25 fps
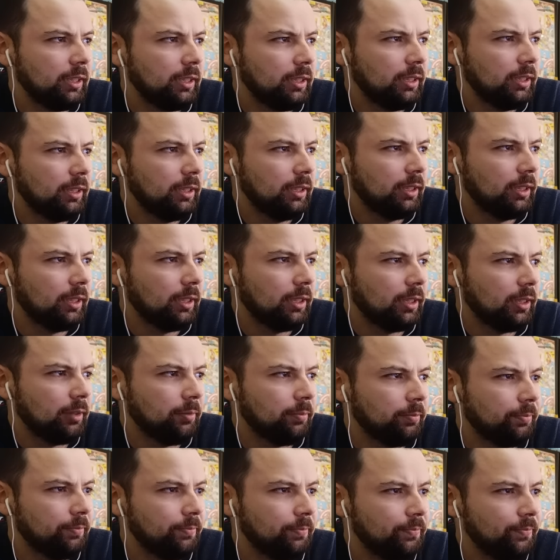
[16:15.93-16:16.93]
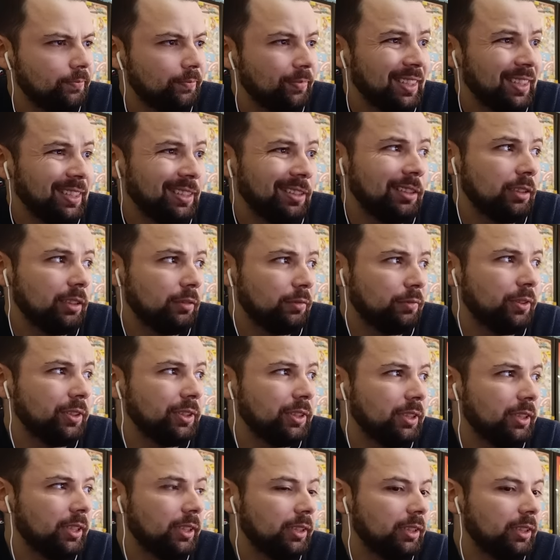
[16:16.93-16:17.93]
This is a
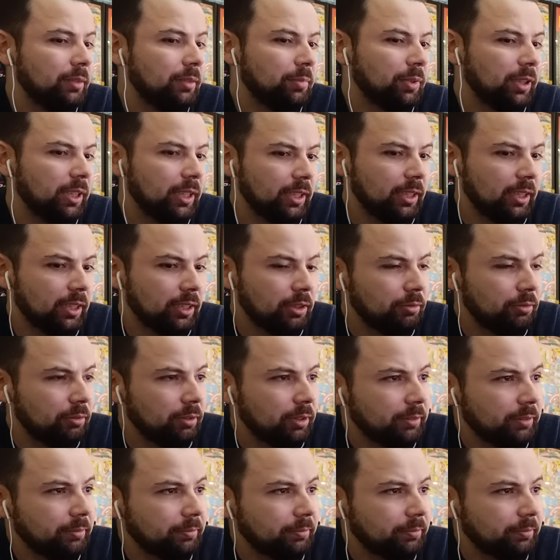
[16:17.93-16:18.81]
fascinating plane, actually.